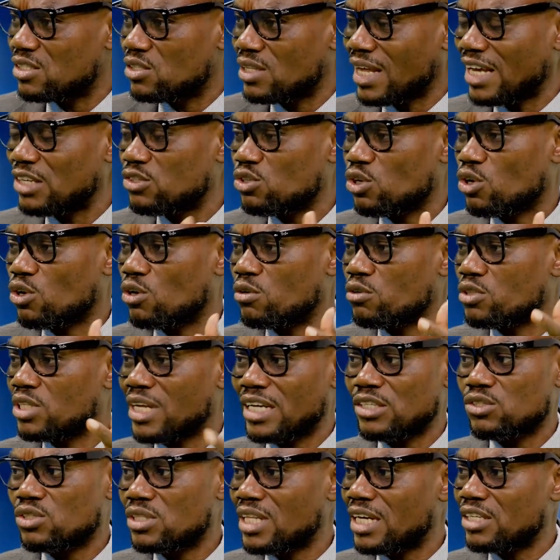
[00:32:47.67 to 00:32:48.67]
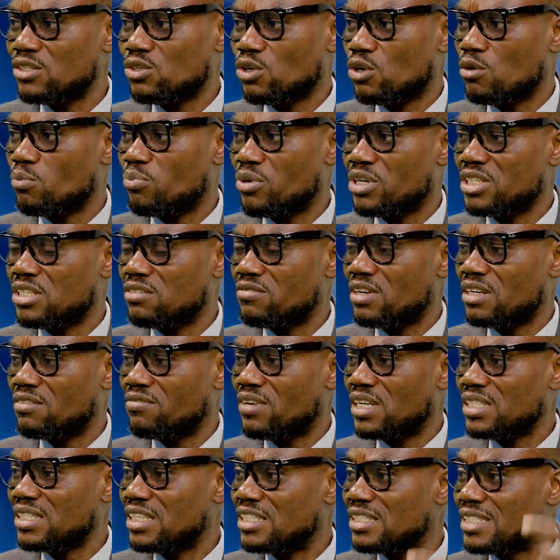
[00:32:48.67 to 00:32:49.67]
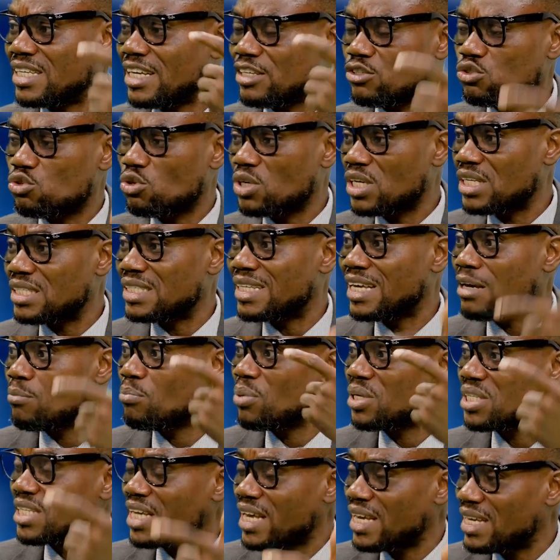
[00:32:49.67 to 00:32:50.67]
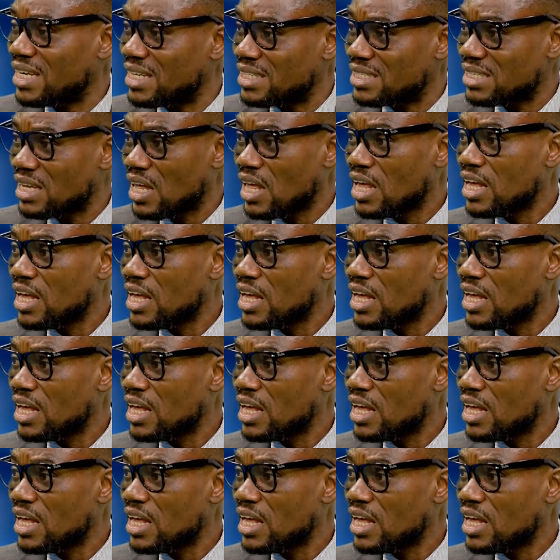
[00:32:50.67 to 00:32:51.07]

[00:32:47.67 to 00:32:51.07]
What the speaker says: That's your comparative advantage. Get strong in it, get better in it.